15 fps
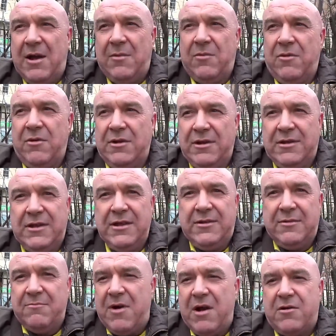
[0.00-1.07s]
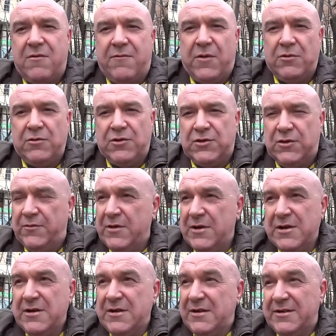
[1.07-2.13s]
camera and a decent microphone and stuff,
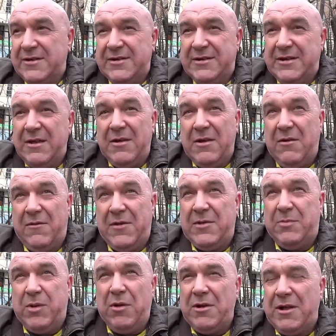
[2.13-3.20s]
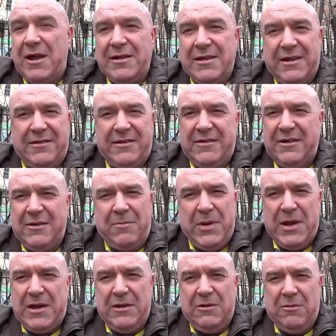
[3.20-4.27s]
if it's blowing like this, it's going to
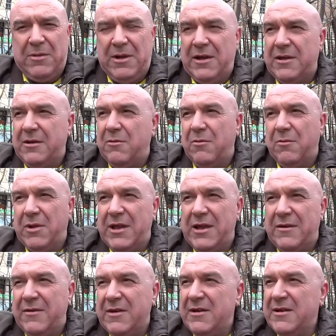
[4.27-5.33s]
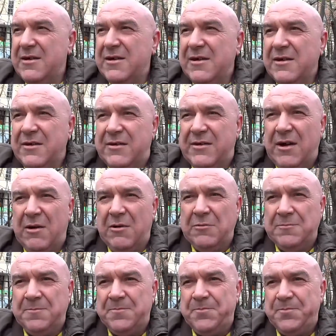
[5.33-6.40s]
pick it up like you won't believe. So
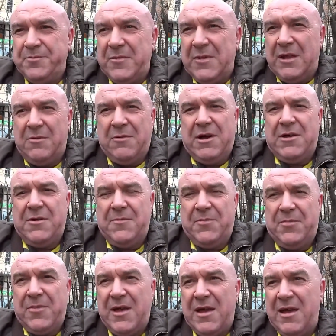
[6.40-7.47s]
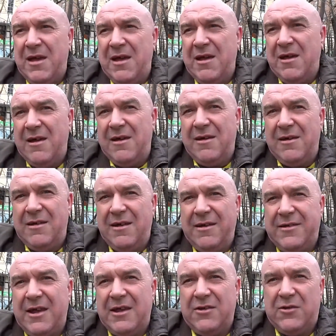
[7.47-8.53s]
anyway, like I
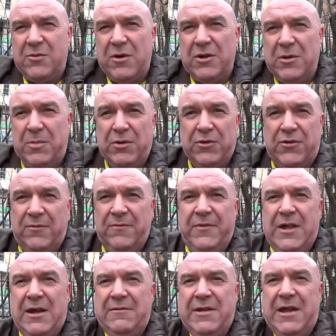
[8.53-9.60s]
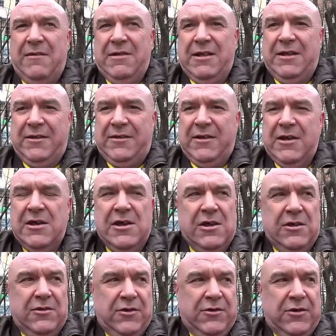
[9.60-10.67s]
said, I just wanted to put something out there at least,
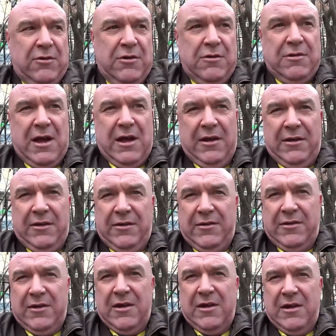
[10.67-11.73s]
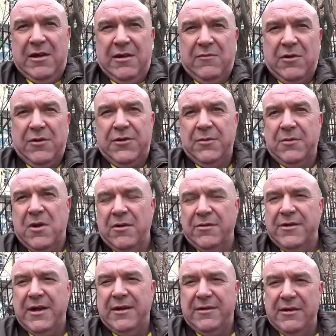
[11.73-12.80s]
just so you guys have got some
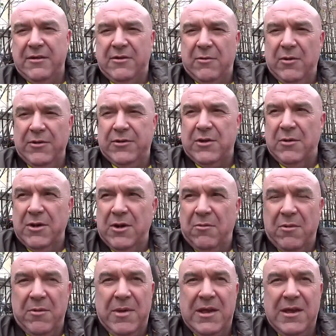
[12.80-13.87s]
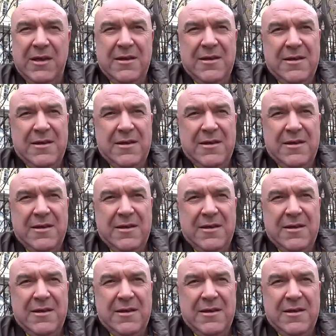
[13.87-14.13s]
context into what's going on with me,